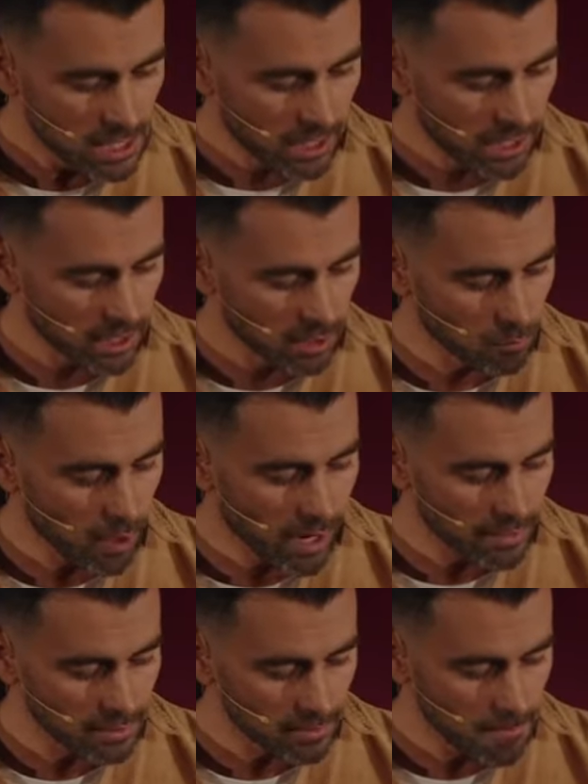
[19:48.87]
Uh,
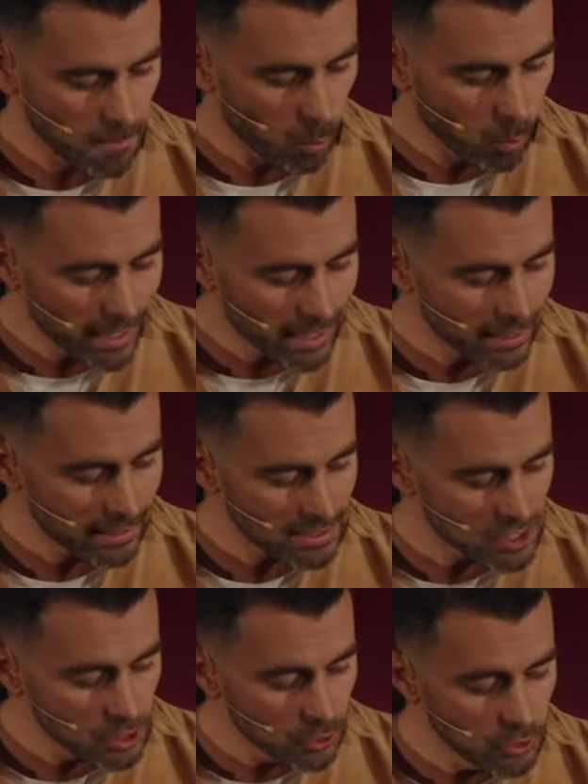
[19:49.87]
right wing
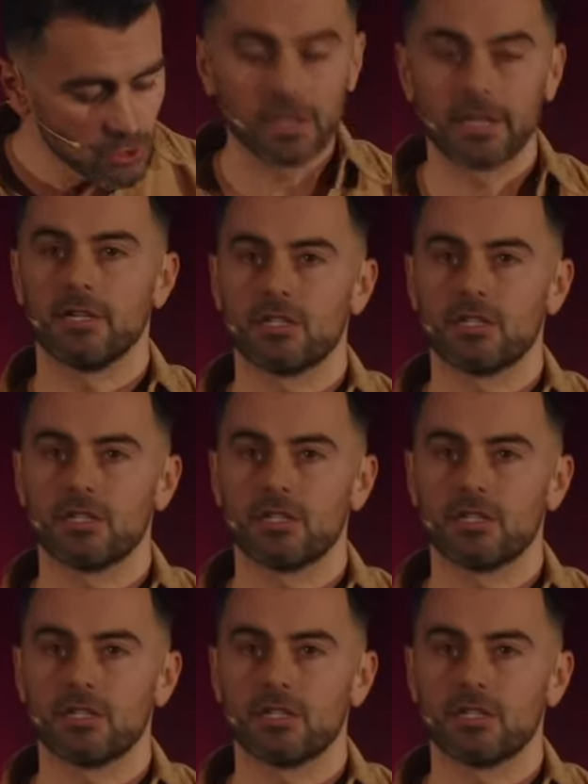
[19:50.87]
is usually